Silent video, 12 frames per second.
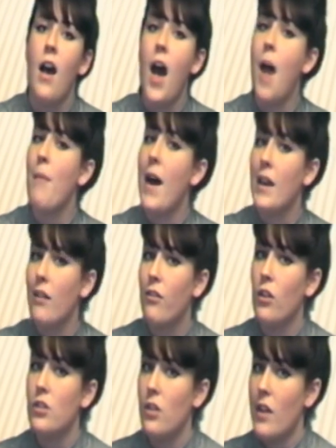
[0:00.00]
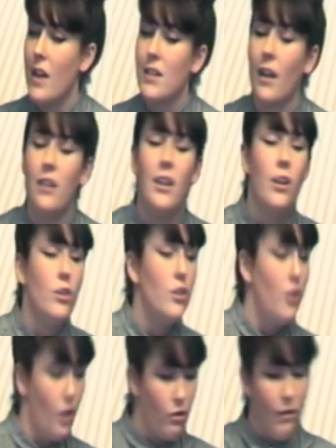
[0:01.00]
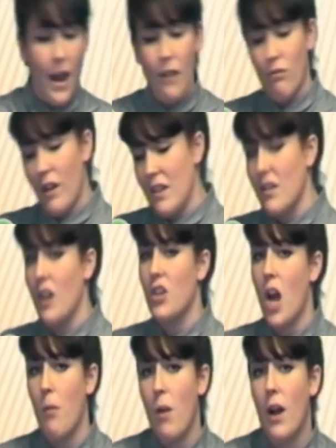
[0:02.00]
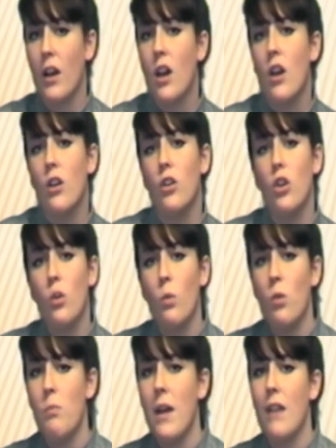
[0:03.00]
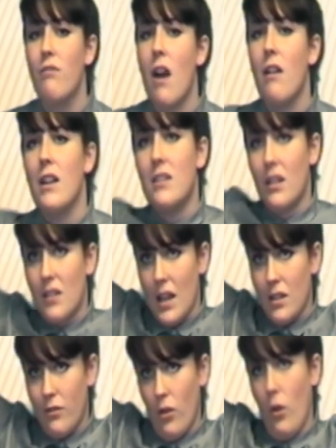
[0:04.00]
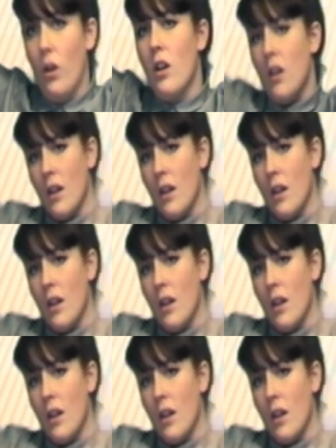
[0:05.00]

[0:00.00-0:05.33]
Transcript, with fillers: Um, and if you do this and continue to do great research homework, you will be very successful.